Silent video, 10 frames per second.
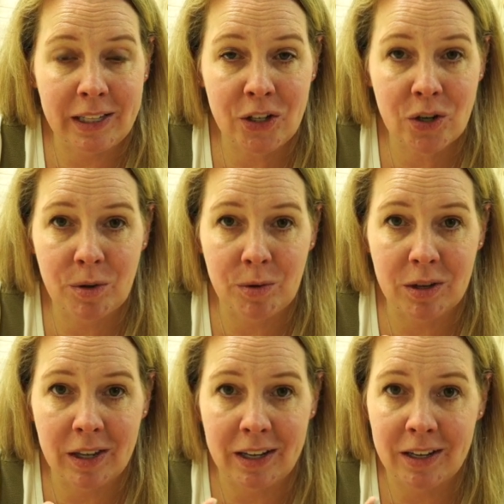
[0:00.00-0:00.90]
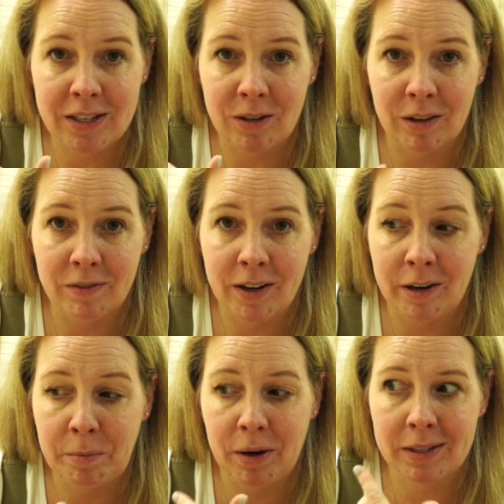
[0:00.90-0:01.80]
leach through the glaze during the
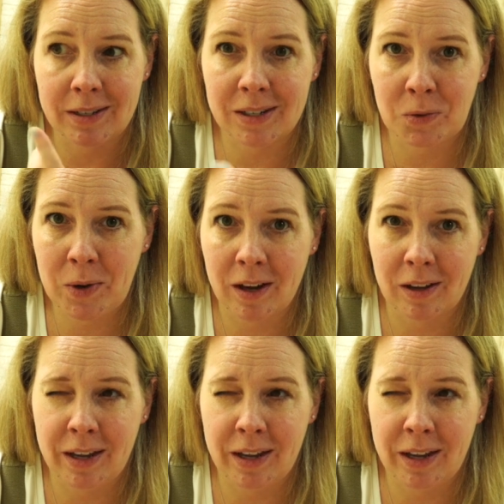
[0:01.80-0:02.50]
firing process as well,